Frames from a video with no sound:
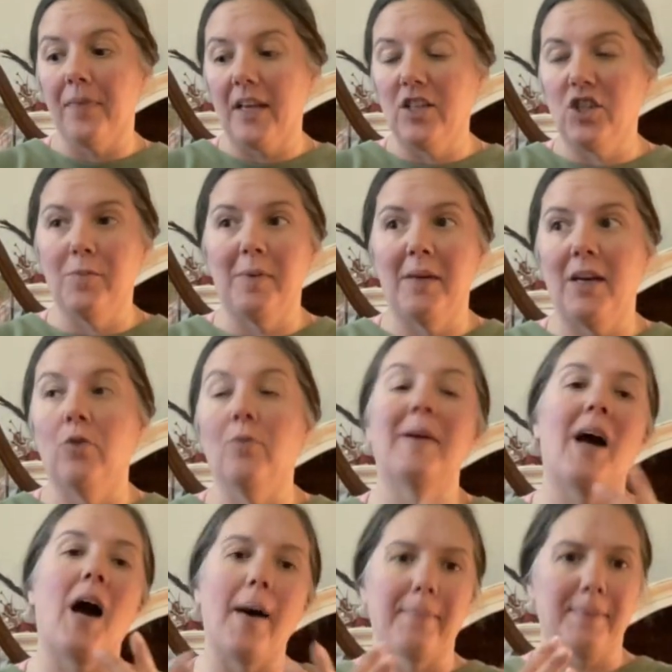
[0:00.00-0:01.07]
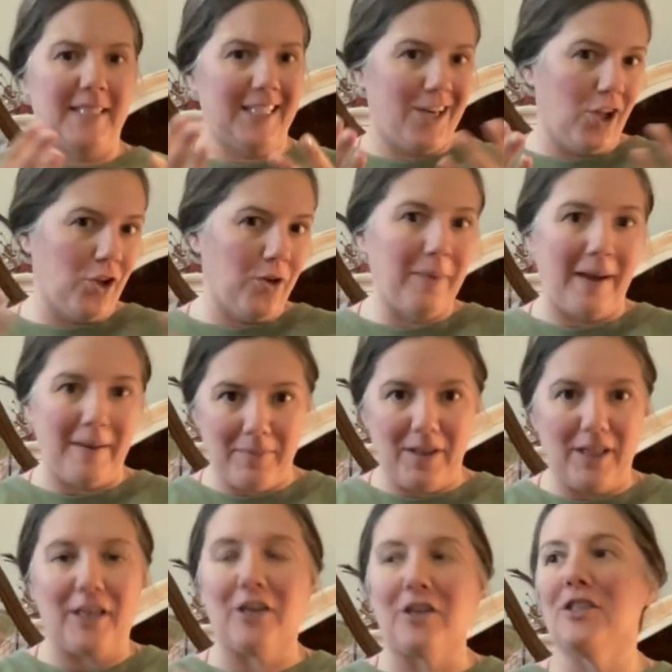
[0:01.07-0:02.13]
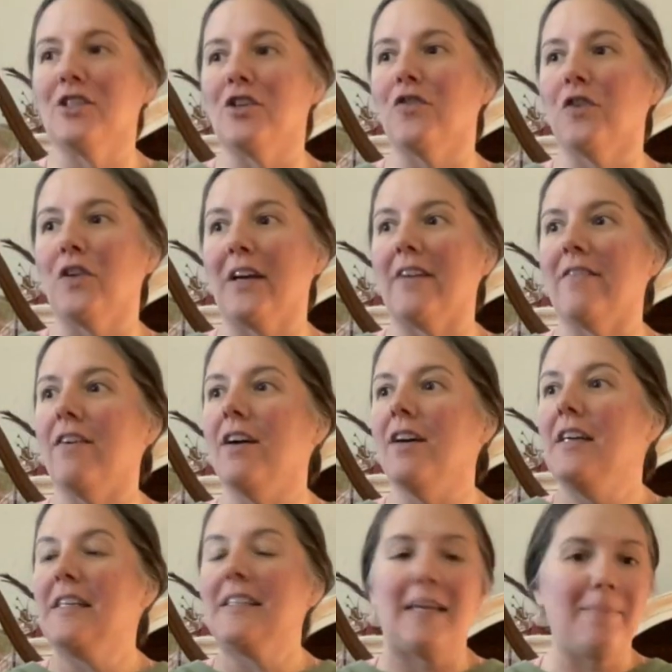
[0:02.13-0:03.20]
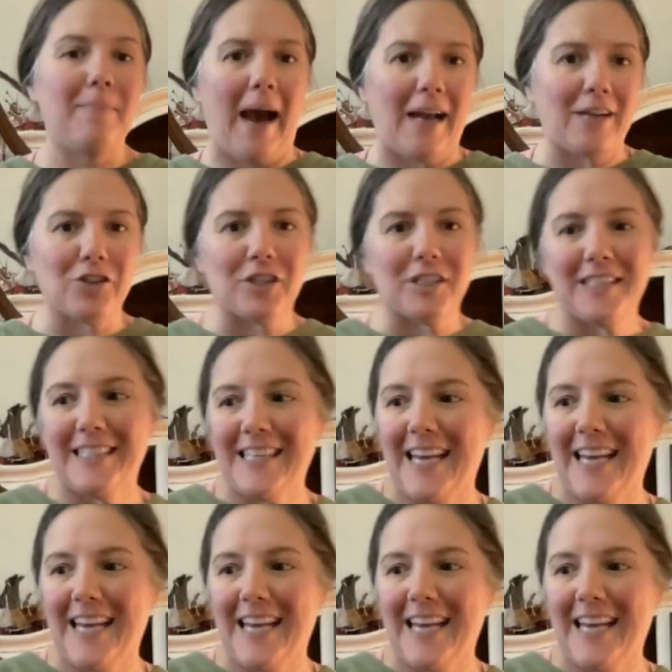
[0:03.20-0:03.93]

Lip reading: it will be an opposite color pipe cleaner. So for like a St. Patrick's